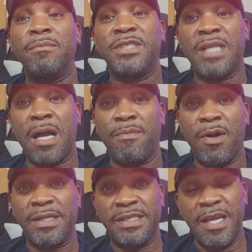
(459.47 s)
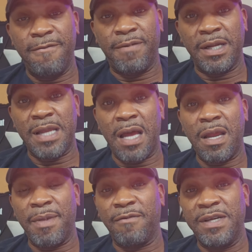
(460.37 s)
Stock Market Steve for the
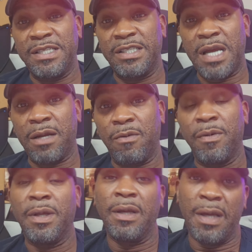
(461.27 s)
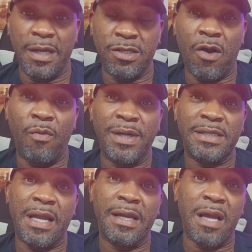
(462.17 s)
Dynamic Reason Channel. As
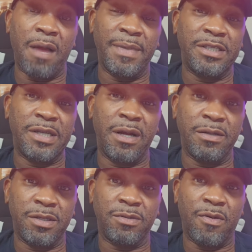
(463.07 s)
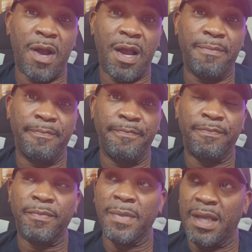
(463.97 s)
always, like, comment, share, and subscribe.
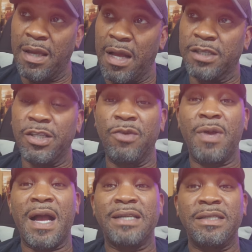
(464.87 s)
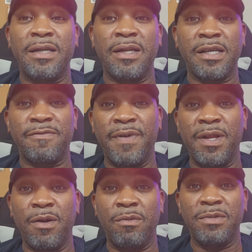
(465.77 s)
I'll see you guys in the next
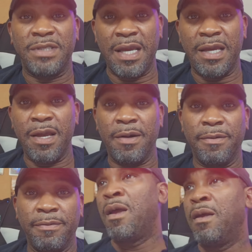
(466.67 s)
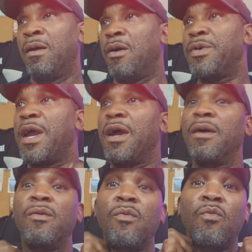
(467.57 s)
video. Take care. Oh,
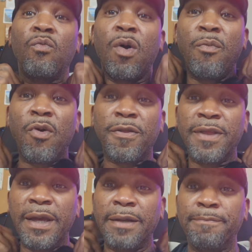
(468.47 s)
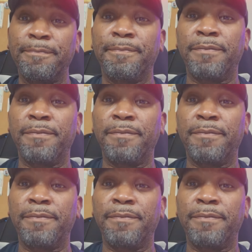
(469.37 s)
yeah. One more thing.